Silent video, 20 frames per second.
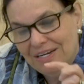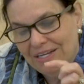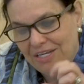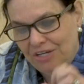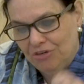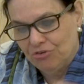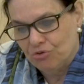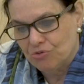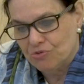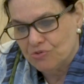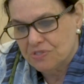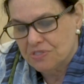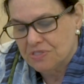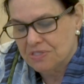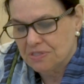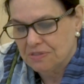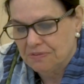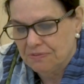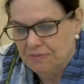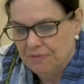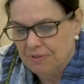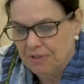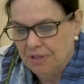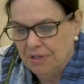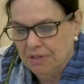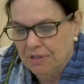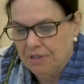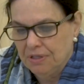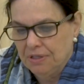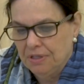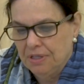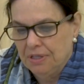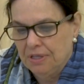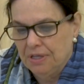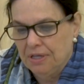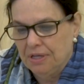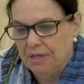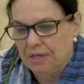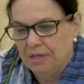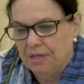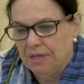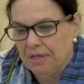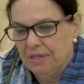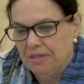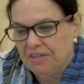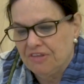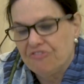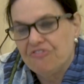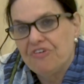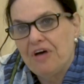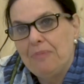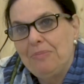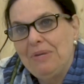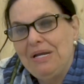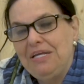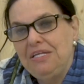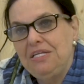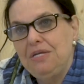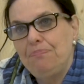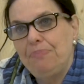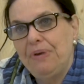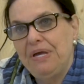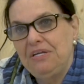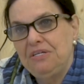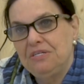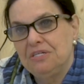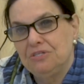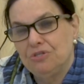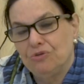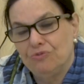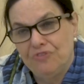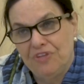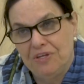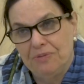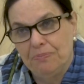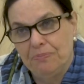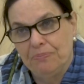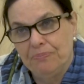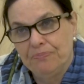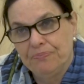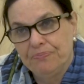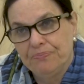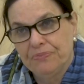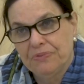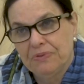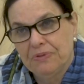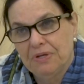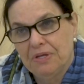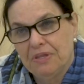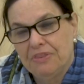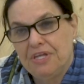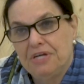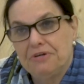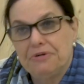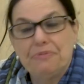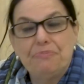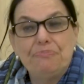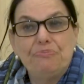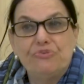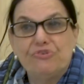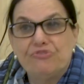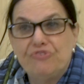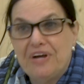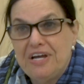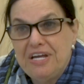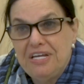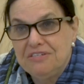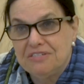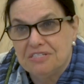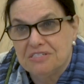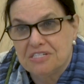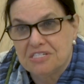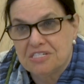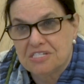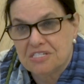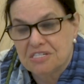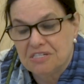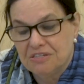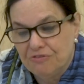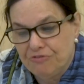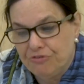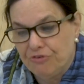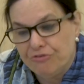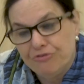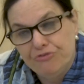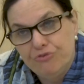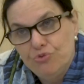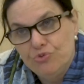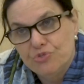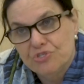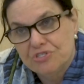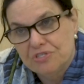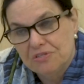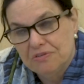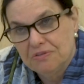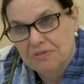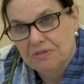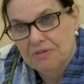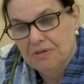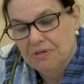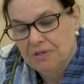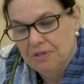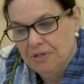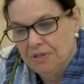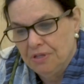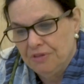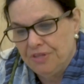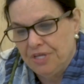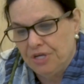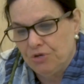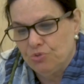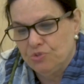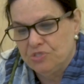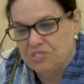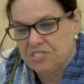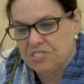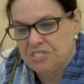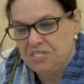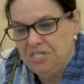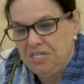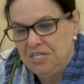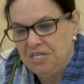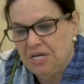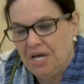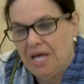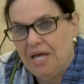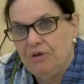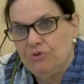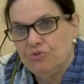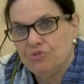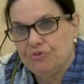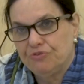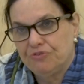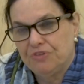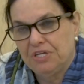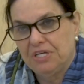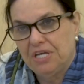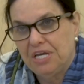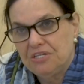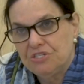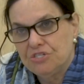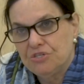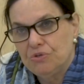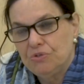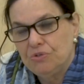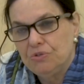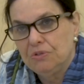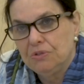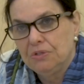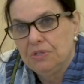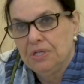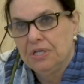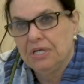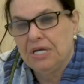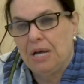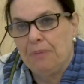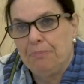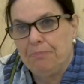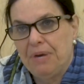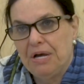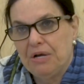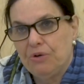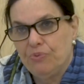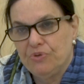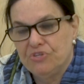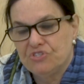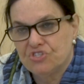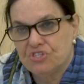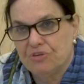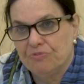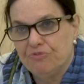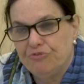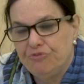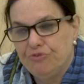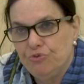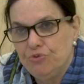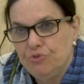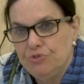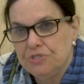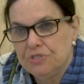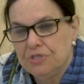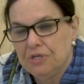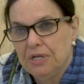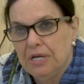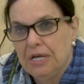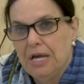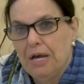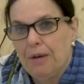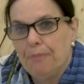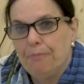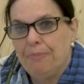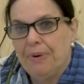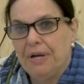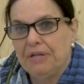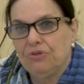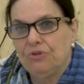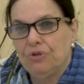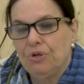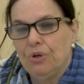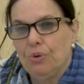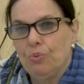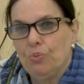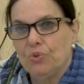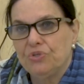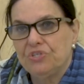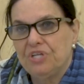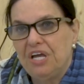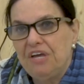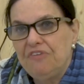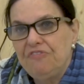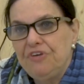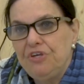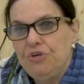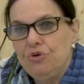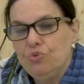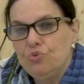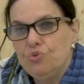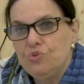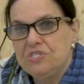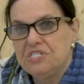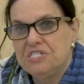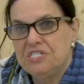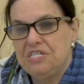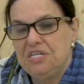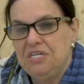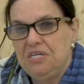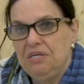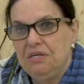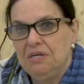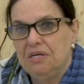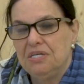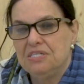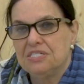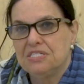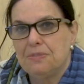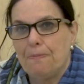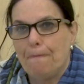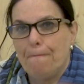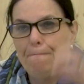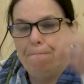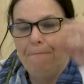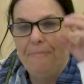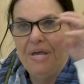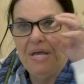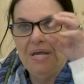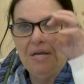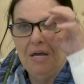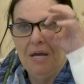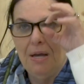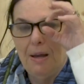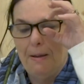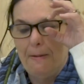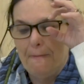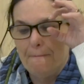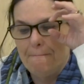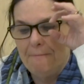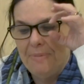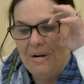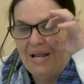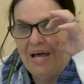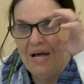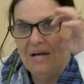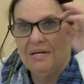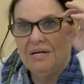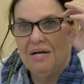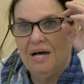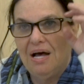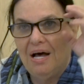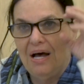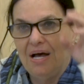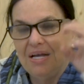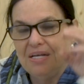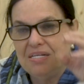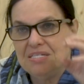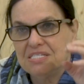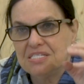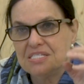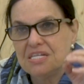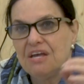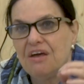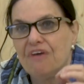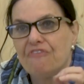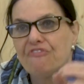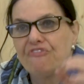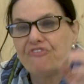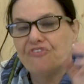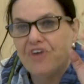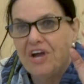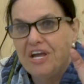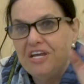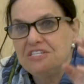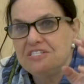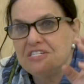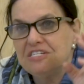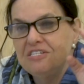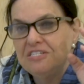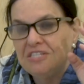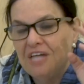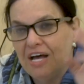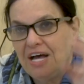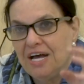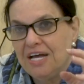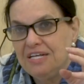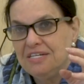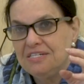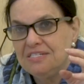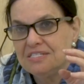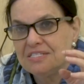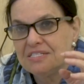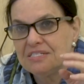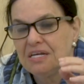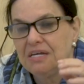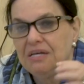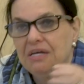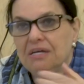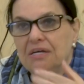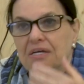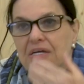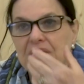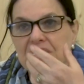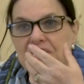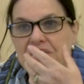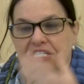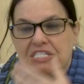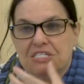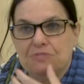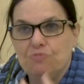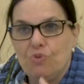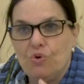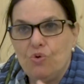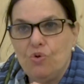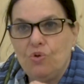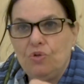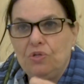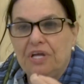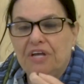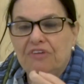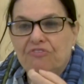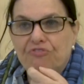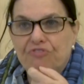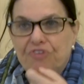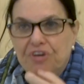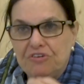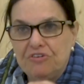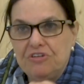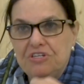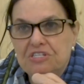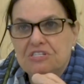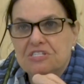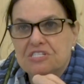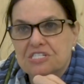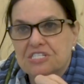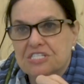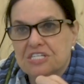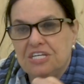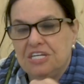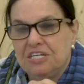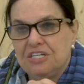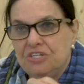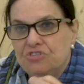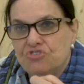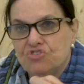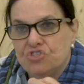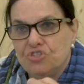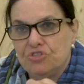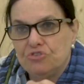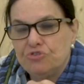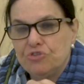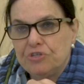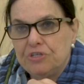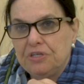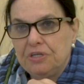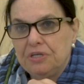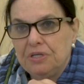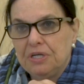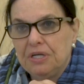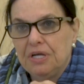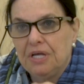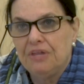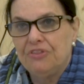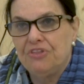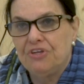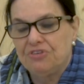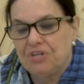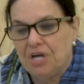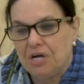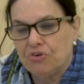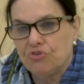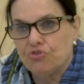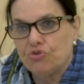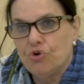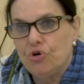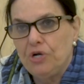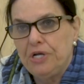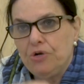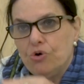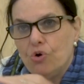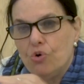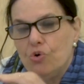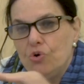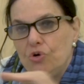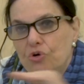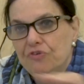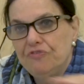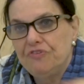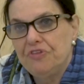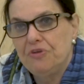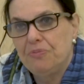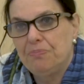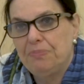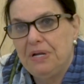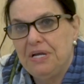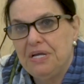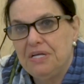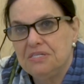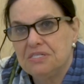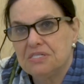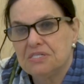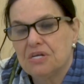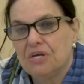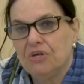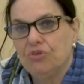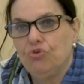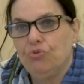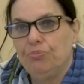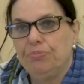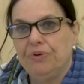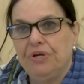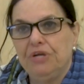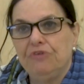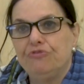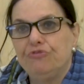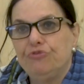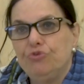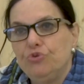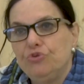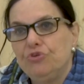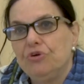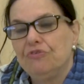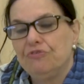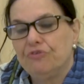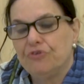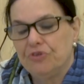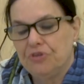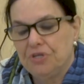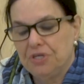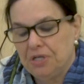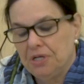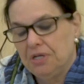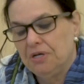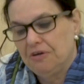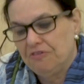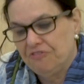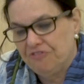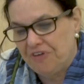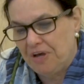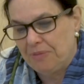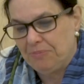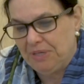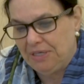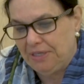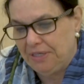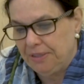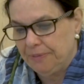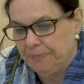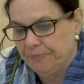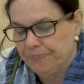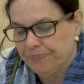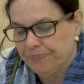heroes. The family depended on them. They are providers for food. They could sneak out of the ghetto, come back with some food, but whatever you could see is big black eyes, frightened eyes, small and very skinny children that are crawling all over the place to bring food for the family.